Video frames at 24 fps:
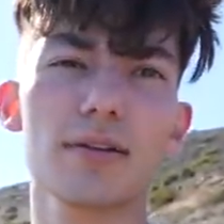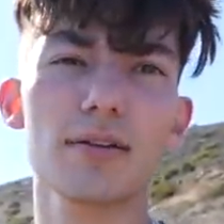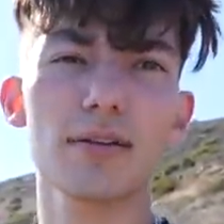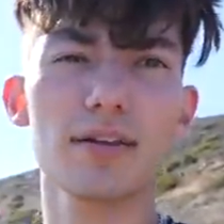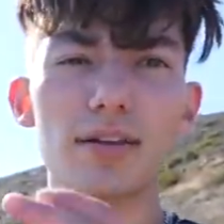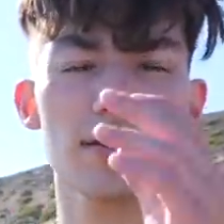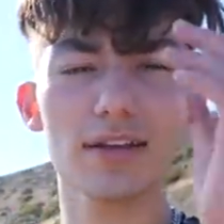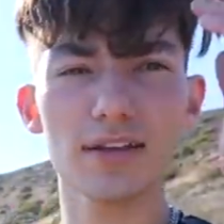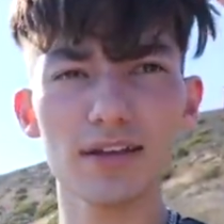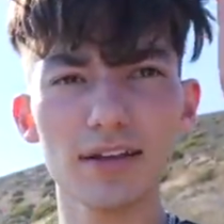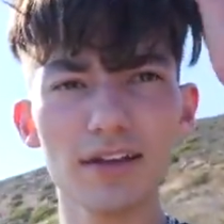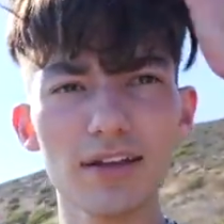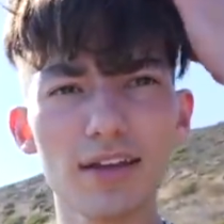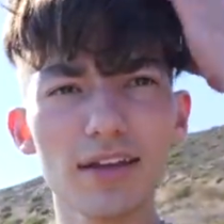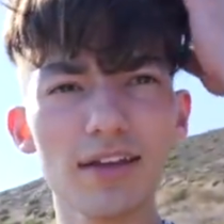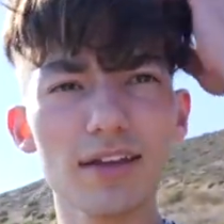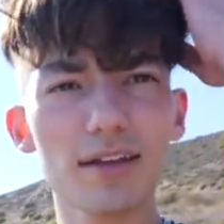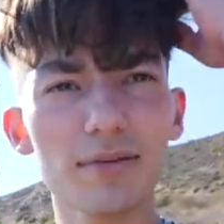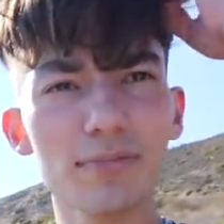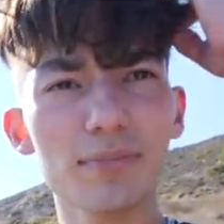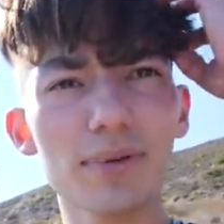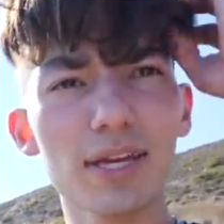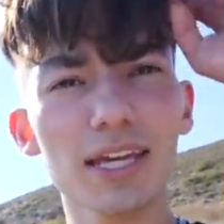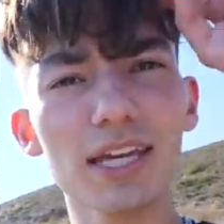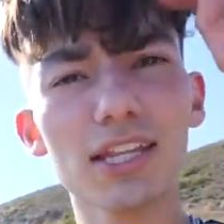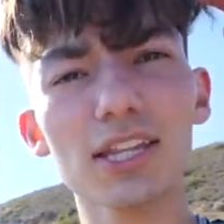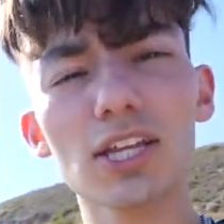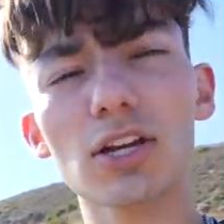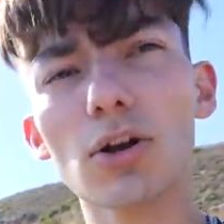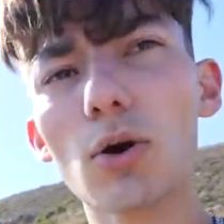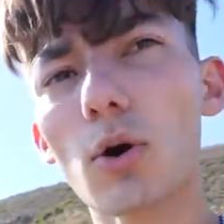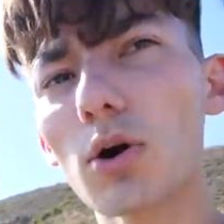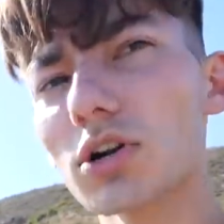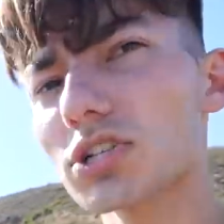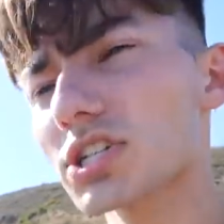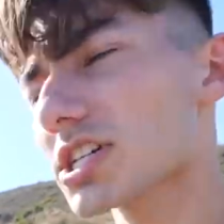I feel
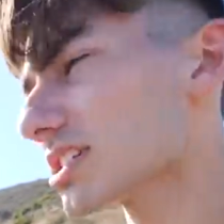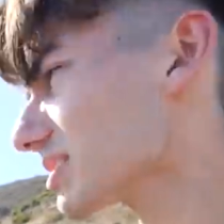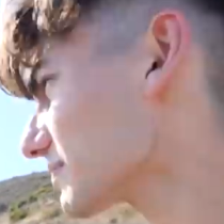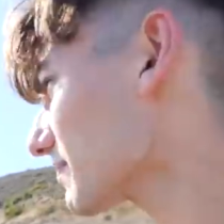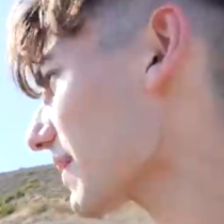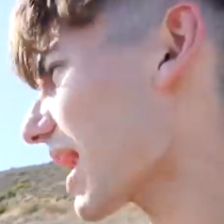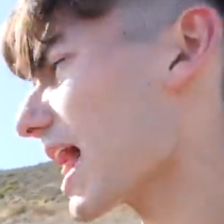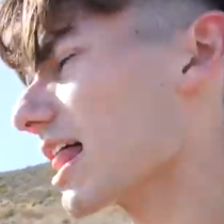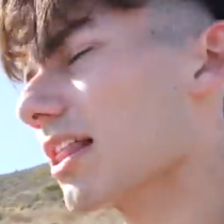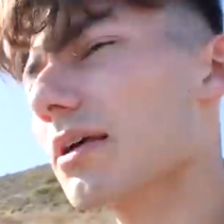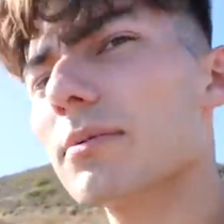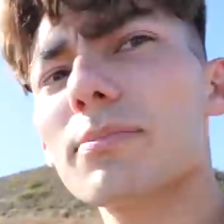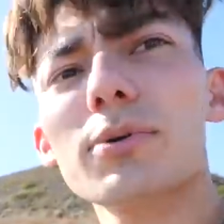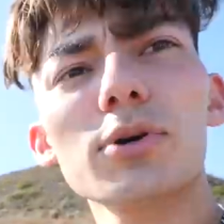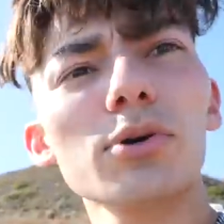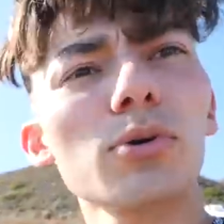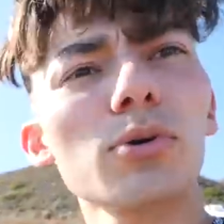just free.